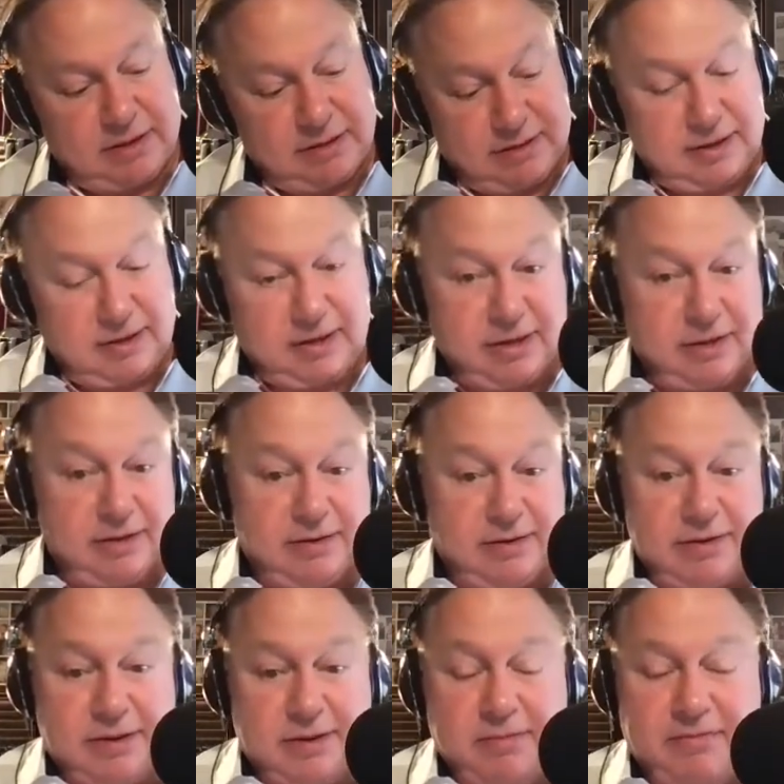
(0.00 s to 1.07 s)
This is
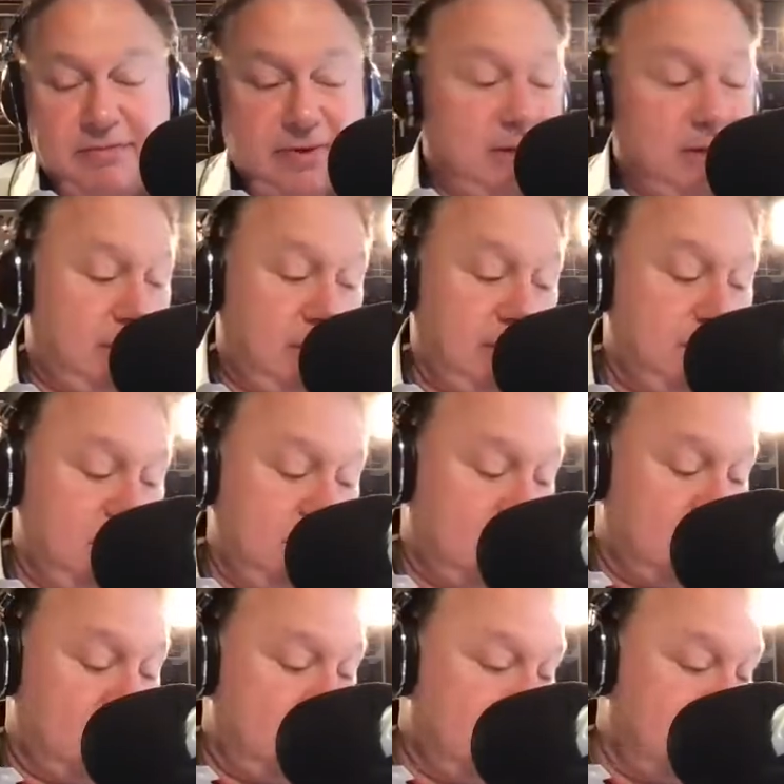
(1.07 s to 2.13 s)
some of it's
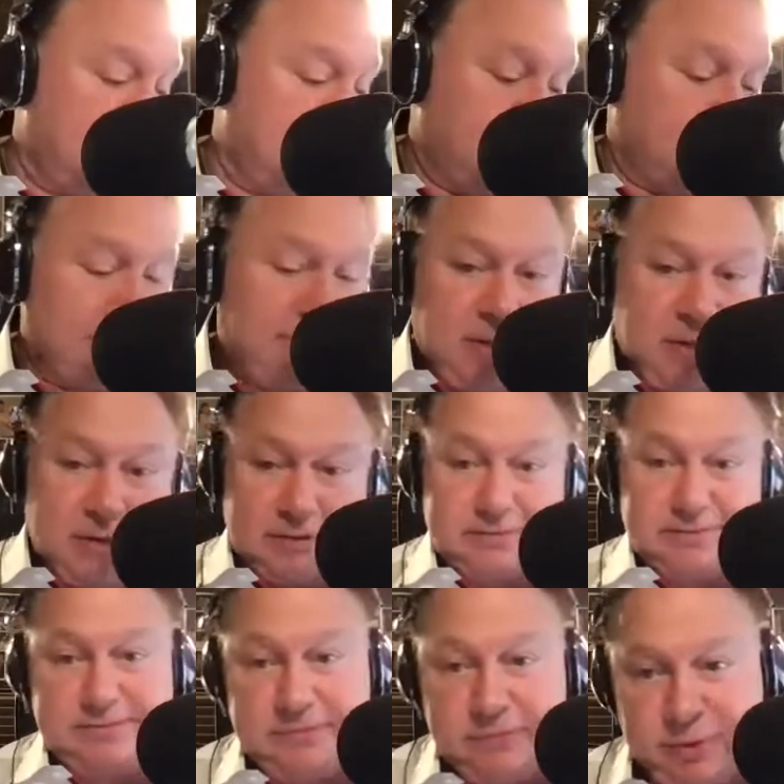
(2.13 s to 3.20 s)
amazing. Anyway,
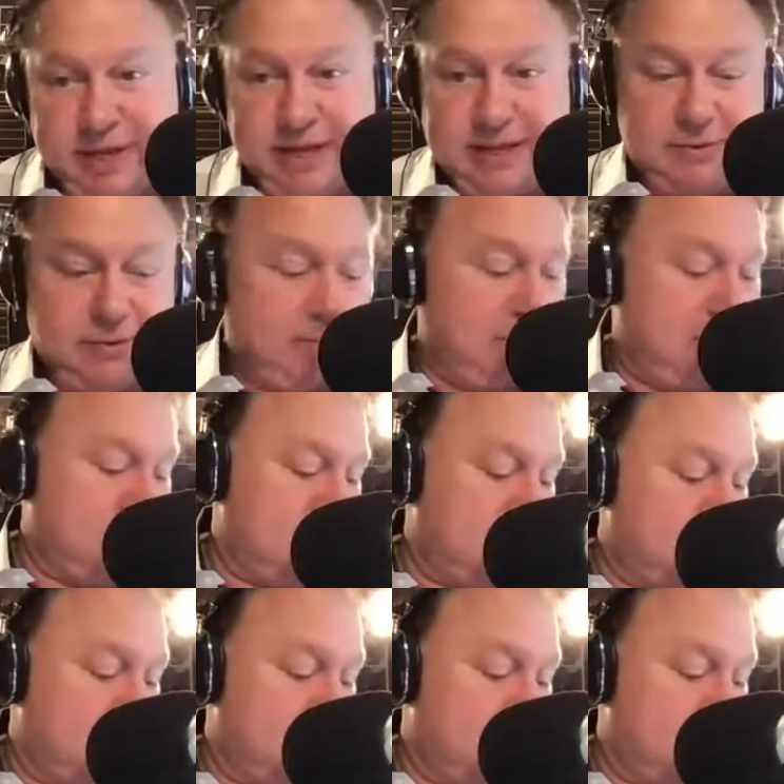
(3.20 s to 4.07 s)
we'll get to a bunch as